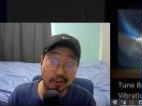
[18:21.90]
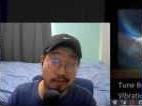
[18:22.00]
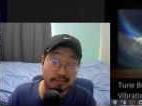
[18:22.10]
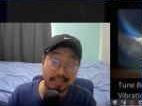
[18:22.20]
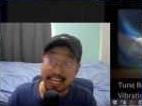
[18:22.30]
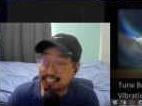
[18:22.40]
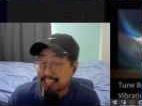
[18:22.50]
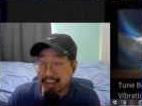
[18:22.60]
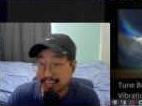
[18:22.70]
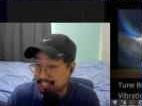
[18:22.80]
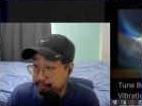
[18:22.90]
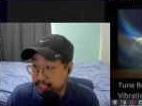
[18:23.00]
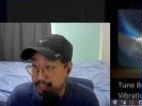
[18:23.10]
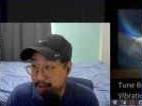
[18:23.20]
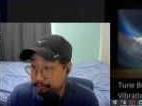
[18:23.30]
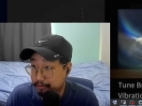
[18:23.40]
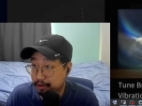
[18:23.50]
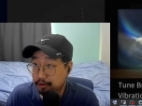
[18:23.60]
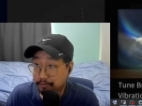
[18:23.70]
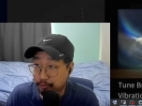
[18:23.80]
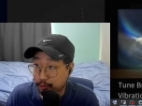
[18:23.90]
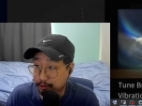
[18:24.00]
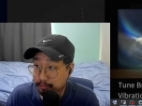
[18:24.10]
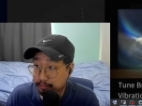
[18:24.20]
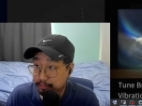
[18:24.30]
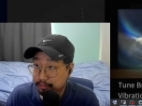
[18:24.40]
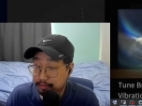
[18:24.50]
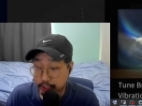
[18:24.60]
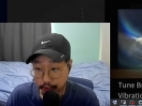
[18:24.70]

that's not going to be enough for you.